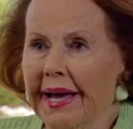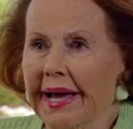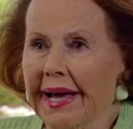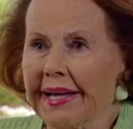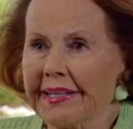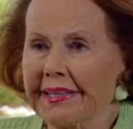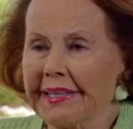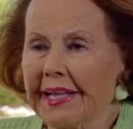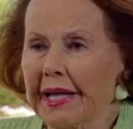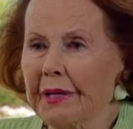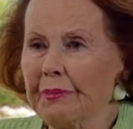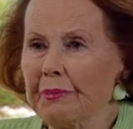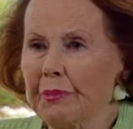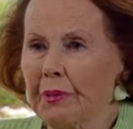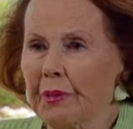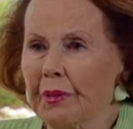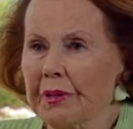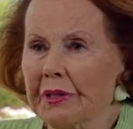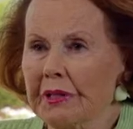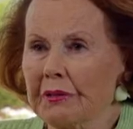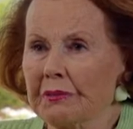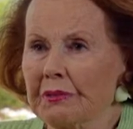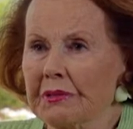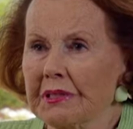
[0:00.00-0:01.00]
At that
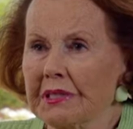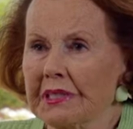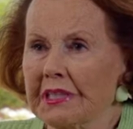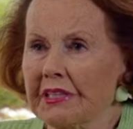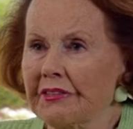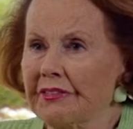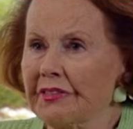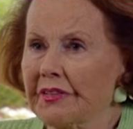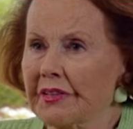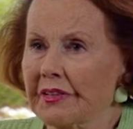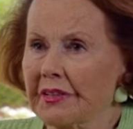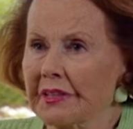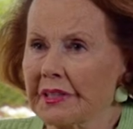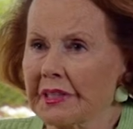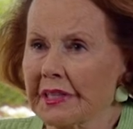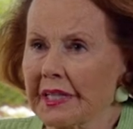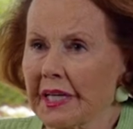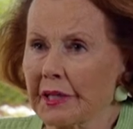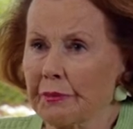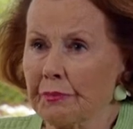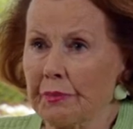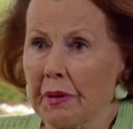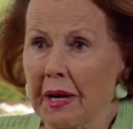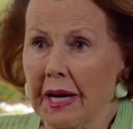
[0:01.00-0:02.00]
point, it was difficult to
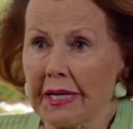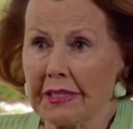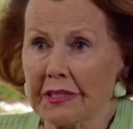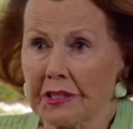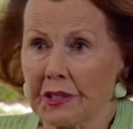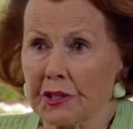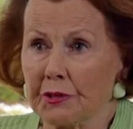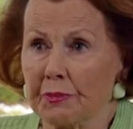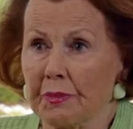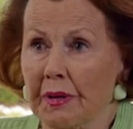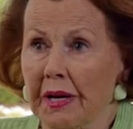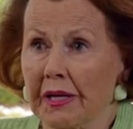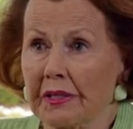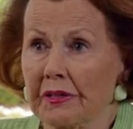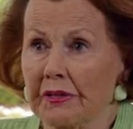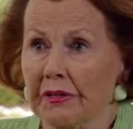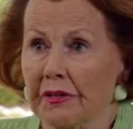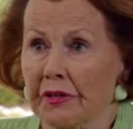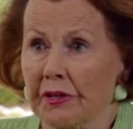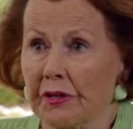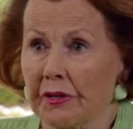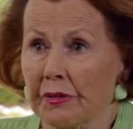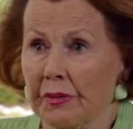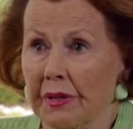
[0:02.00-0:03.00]
get passage back to the